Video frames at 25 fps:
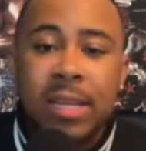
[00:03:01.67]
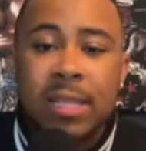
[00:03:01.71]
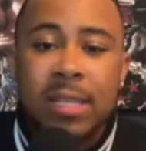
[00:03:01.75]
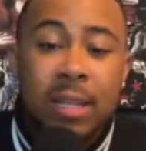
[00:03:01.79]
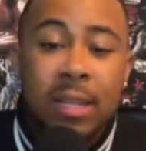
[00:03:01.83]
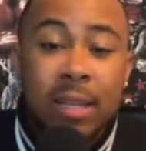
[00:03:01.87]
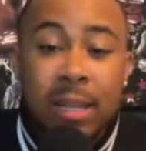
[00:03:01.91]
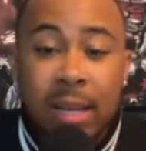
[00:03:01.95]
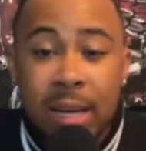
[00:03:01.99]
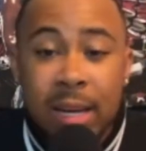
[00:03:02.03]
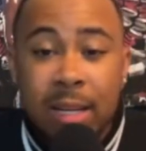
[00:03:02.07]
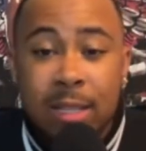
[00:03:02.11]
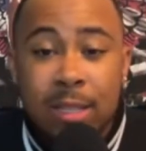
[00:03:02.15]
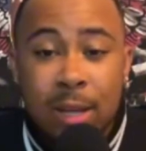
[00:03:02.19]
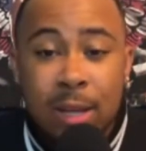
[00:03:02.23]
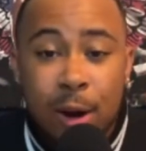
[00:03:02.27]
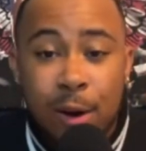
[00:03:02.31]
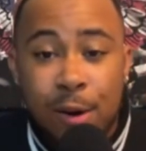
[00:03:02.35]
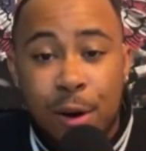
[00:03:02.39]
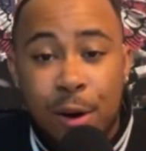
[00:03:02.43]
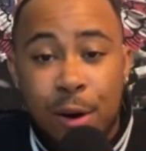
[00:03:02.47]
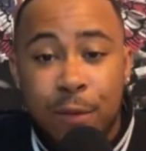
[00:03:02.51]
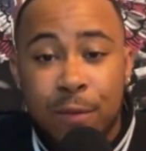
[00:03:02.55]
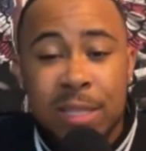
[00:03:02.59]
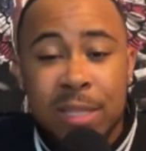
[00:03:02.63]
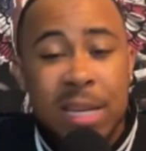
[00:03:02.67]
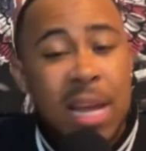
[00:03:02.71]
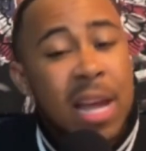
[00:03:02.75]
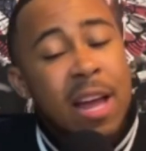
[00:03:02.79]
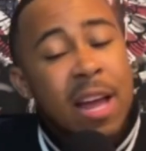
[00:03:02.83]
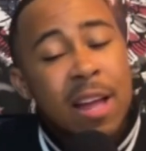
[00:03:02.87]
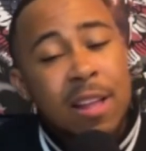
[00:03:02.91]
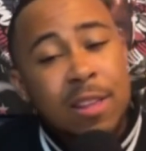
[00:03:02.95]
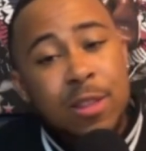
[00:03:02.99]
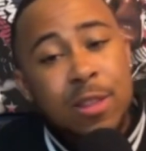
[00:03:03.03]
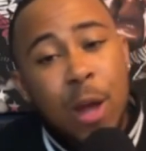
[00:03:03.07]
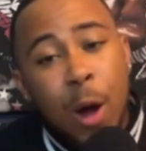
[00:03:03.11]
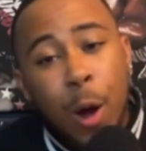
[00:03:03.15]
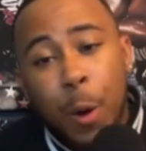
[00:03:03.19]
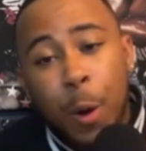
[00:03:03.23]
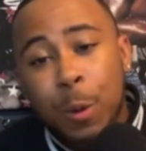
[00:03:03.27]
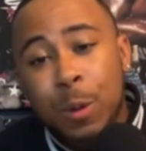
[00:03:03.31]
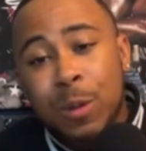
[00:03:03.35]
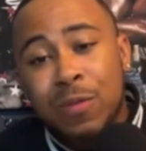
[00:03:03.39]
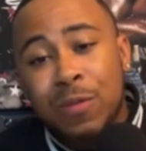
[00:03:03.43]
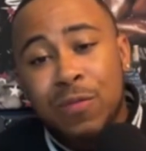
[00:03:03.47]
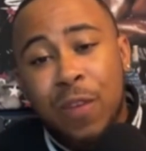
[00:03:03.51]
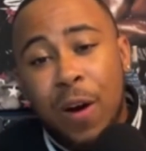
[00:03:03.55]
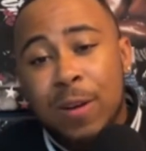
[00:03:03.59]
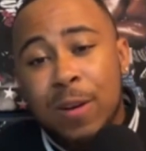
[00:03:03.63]
the league in turnovers, those
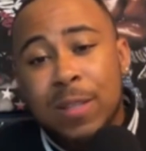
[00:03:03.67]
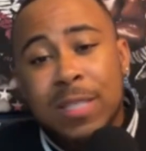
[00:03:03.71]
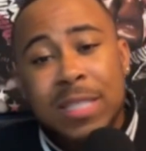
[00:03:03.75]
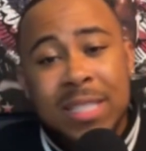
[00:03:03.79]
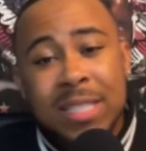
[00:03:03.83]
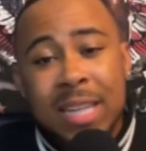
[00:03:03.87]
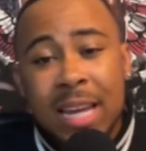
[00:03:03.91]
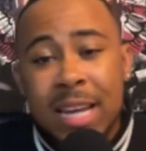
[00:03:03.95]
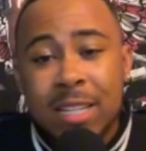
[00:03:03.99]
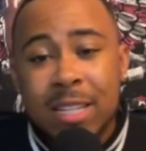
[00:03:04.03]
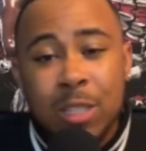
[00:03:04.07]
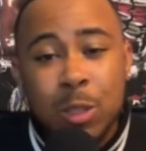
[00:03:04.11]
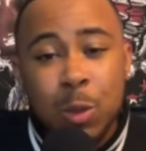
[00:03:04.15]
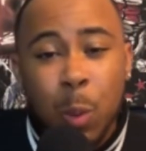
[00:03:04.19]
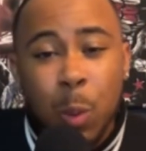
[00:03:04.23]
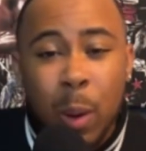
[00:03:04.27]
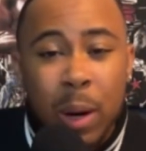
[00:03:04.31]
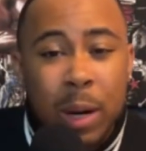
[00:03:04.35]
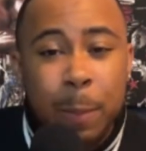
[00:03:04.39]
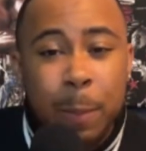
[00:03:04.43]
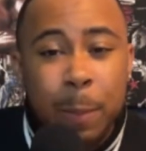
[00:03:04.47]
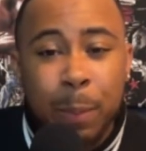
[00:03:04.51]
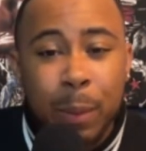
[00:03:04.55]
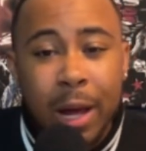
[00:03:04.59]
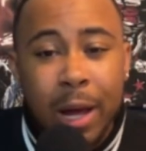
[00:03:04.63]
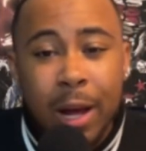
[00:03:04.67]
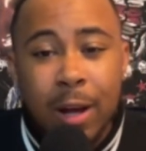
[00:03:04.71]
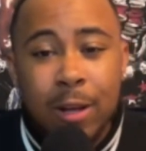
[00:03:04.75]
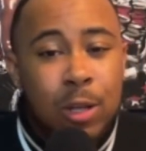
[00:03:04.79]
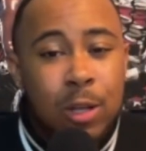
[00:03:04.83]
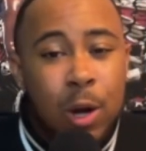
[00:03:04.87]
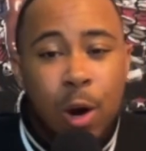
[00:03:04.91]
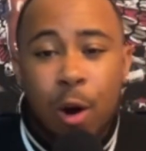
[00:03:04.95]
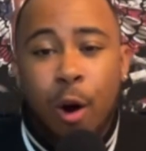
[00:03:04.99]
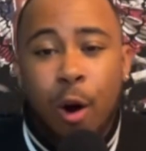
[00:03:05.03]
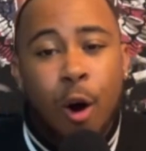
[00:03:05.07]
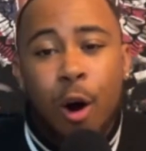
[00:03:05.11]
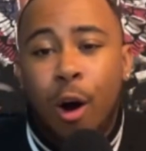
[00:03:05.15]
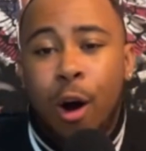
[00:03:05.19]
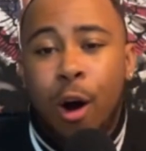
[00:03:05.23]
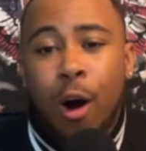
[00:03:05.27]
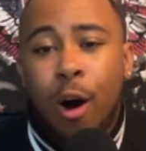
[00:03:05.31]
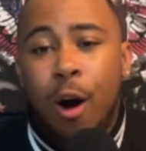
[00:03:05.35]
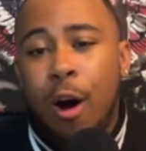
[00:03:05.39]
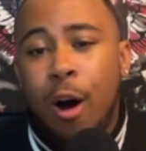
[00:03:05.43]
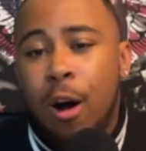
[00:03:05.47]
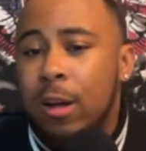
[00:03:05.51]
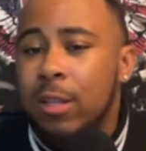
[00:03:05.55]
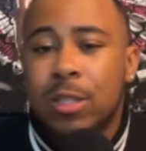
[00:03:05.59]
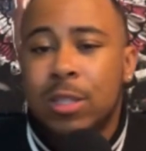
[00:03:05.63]
first 10, 20 players are all
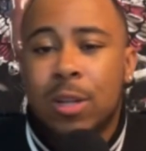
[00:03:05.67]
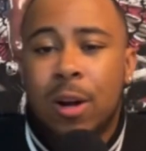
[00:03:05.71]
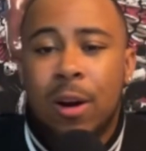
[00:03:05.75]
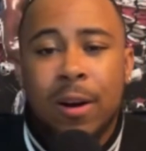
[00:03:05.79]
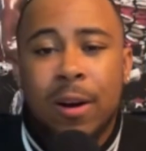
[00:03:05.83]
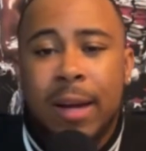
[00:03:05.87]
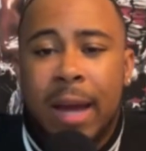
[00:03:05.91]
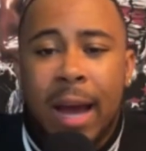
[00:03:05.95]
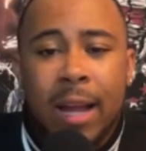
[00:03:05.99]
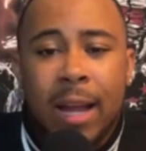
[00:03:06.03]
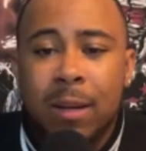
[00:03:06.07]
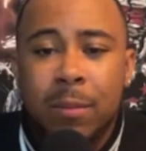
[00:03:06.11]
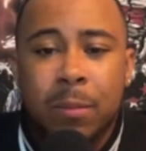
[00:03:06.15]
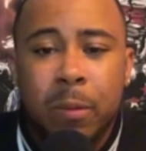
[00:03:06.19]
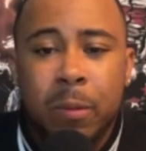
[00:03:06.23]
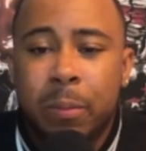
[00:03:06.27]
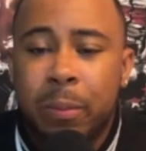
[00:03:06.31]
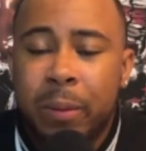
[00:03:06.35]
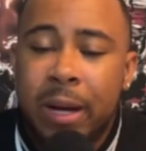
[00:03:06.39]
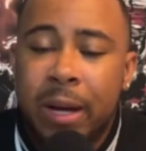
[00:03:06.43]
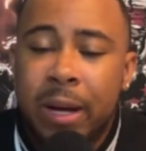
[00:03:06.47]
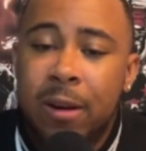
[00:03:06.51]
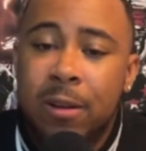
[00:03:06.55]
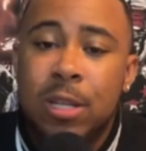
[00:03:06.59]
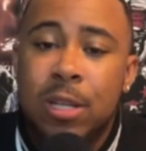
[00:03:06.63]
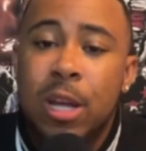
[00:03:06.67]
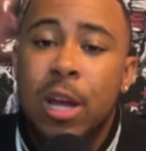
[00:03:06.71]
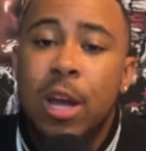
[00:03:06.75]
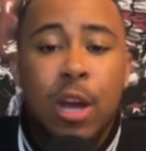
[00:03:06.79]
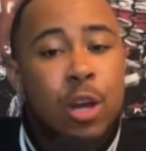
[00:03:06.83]
all-star caliber players.